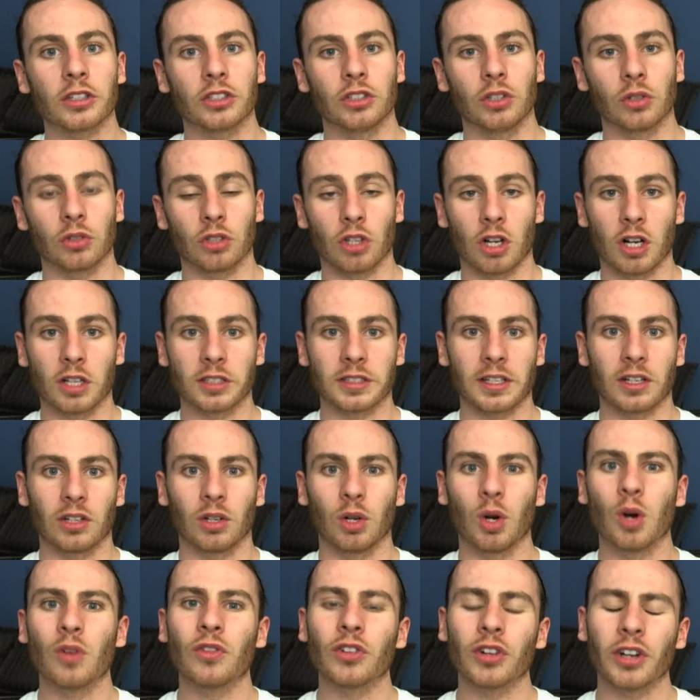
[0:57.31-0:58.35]
you know, dogs that are
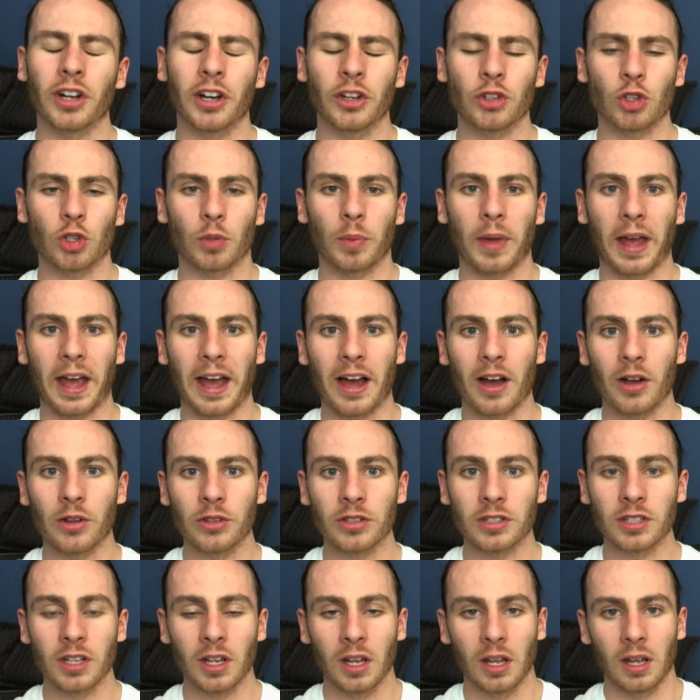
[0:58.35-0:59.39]
over 100
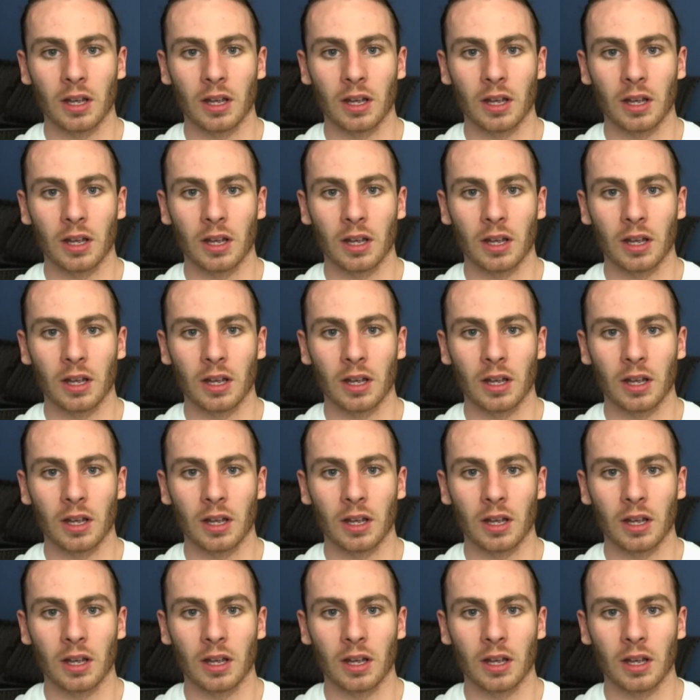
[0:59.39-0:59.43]
pounds,